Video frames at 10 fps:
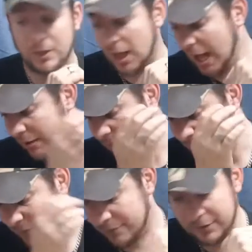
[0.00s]
at
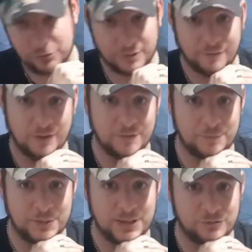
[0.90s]
even
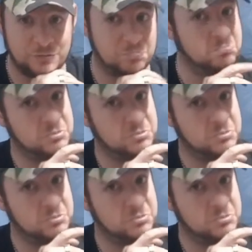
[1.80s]
325 FPS.